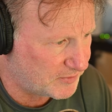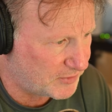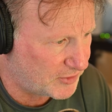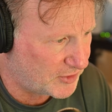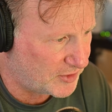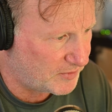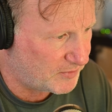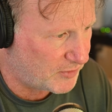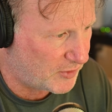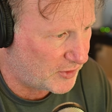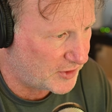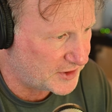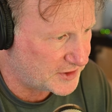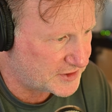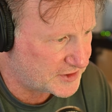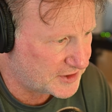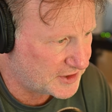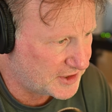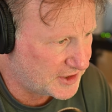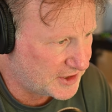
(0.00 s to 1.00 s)
bullet
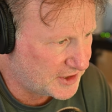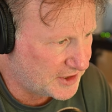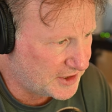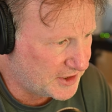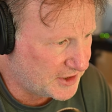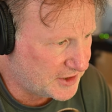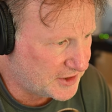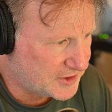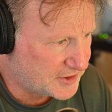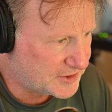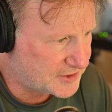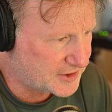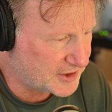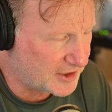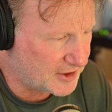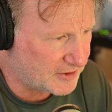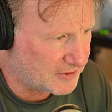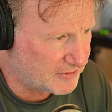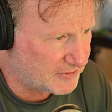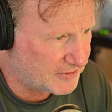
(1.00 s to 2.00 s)
points.
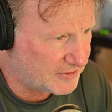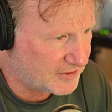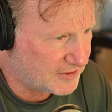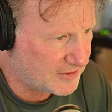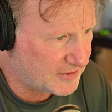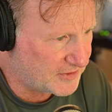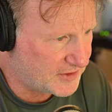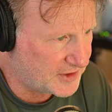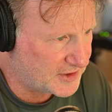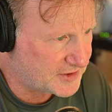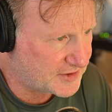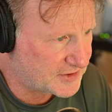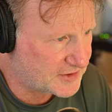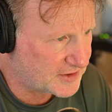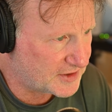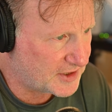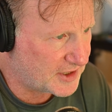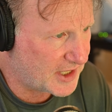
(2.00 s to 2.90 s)
So this